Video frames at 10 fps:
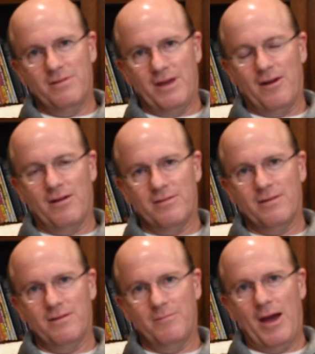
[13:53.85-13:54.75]
there at
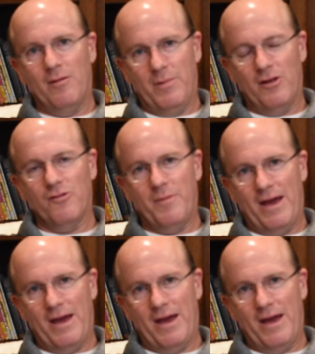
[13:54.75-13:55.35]
the Mountain Meadows